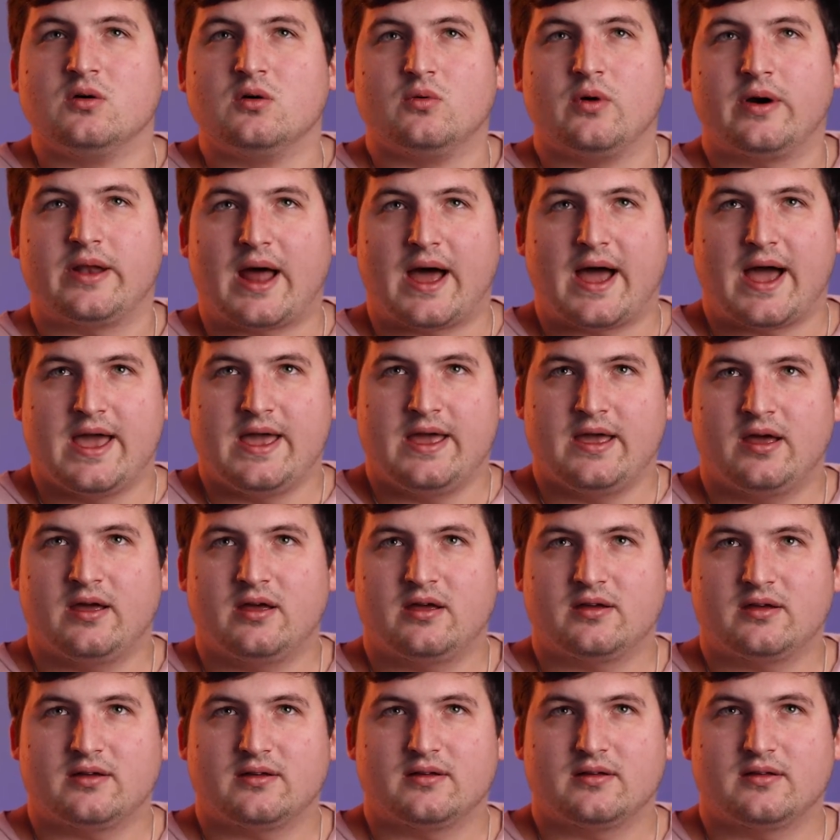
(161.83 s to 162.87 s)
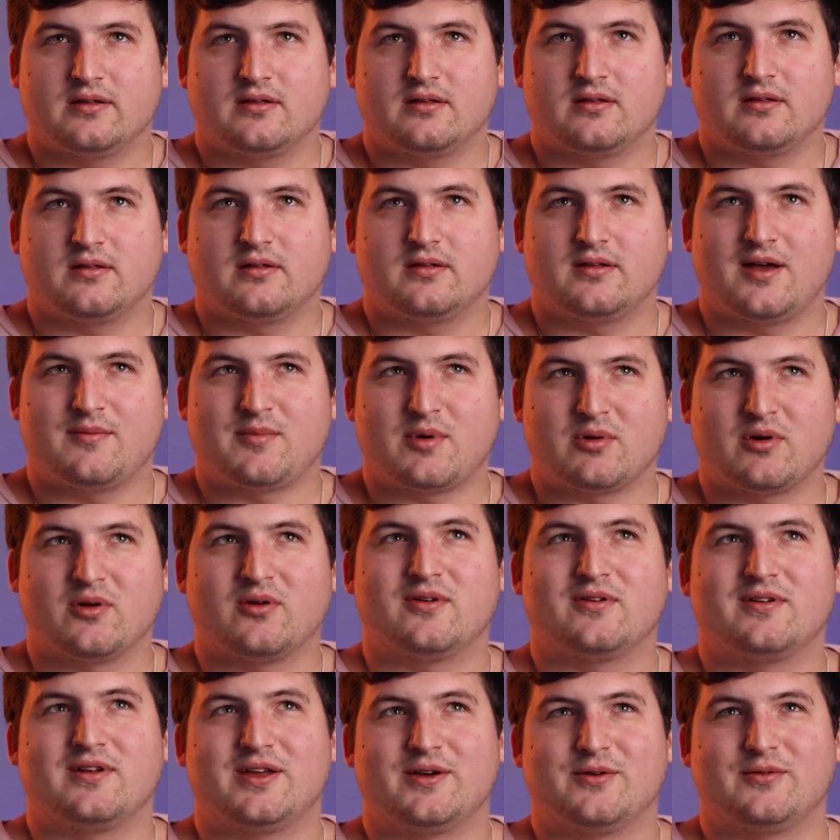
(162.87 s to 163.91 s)

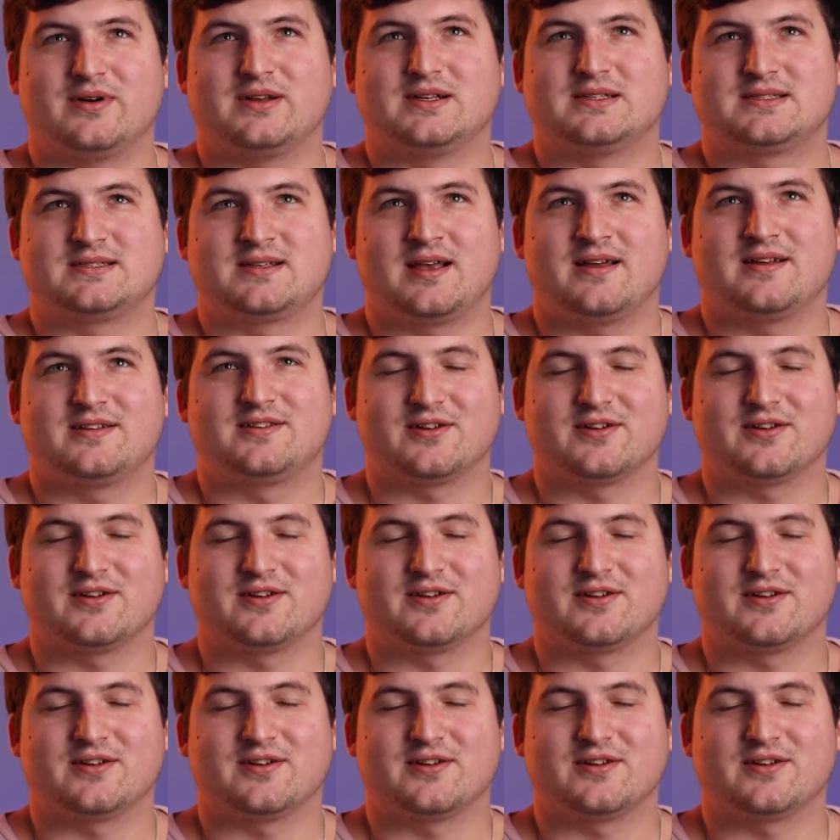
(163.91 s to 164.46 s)
it was